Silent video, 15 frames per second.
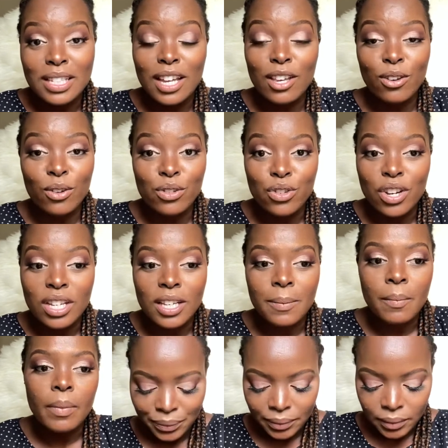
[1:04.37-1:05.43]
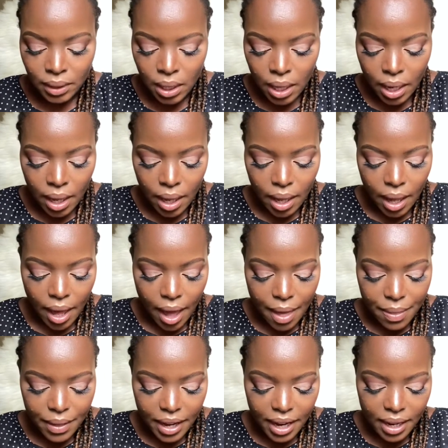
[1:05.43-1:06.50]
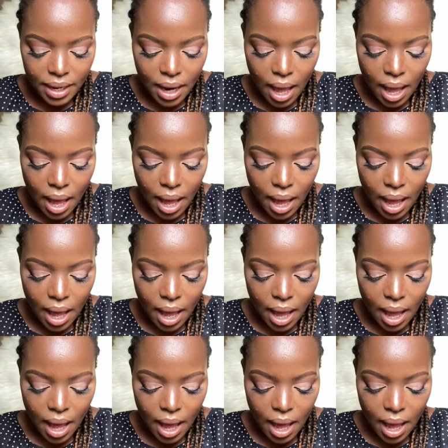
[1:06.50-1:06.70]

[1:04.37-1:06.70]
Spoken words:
in your journey. And then,